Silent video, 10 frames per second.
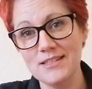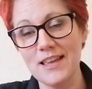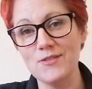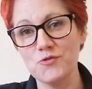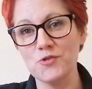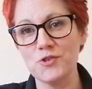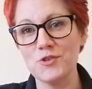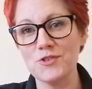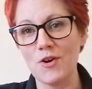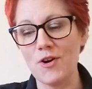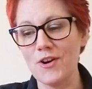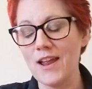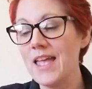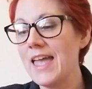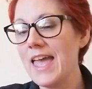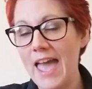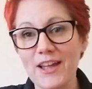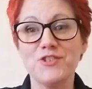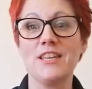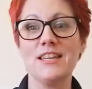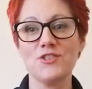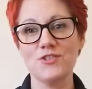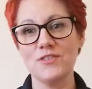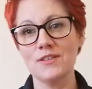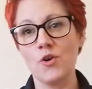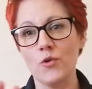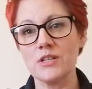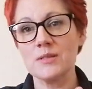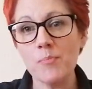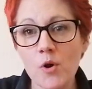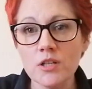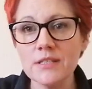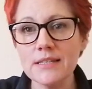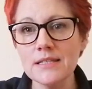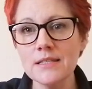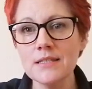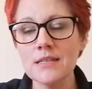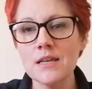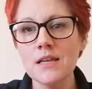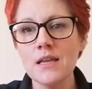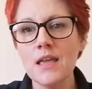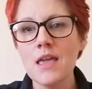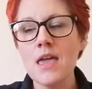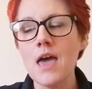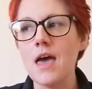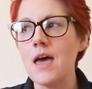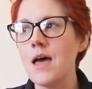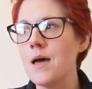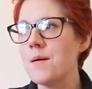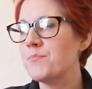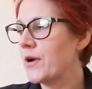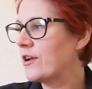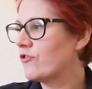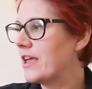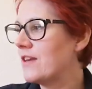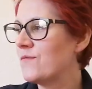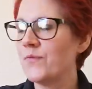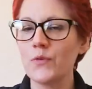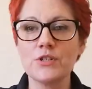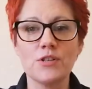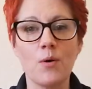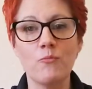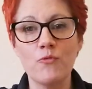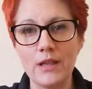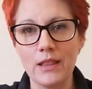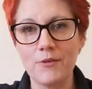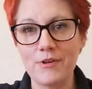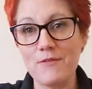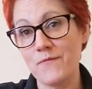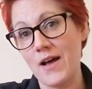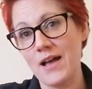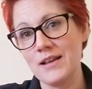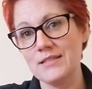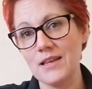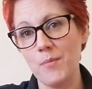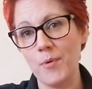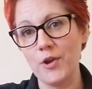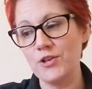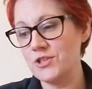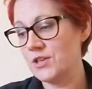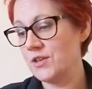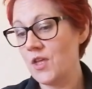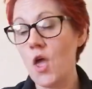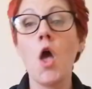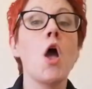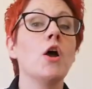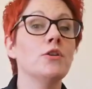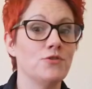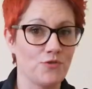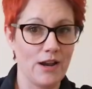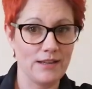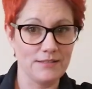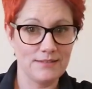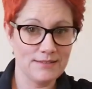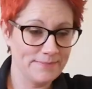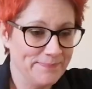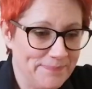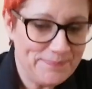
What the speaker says: to introduce our educational correspondent. Bring her in for some really great facts about dragons.